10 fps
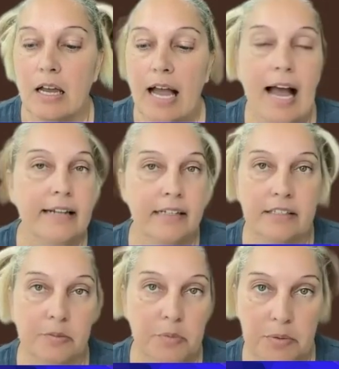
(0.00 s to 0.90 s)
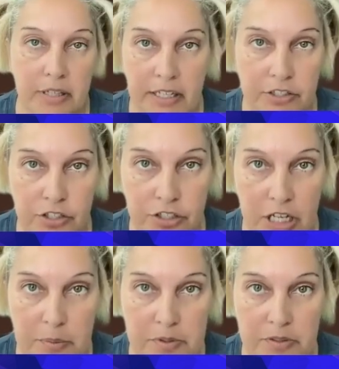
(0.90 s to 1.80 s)
had intimate
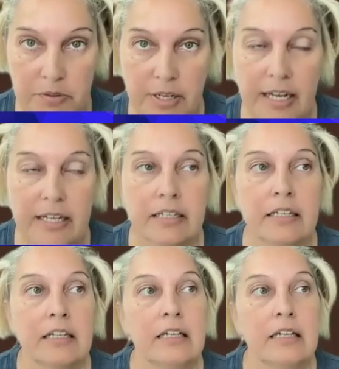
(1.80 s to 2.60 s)
relationships, okay?